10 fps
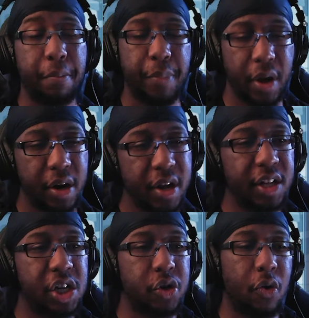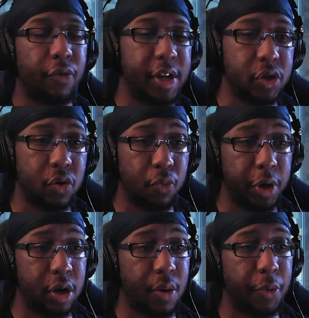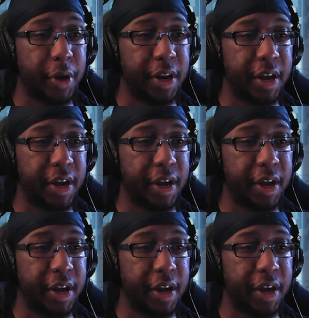but just to go over that so we know what we're getting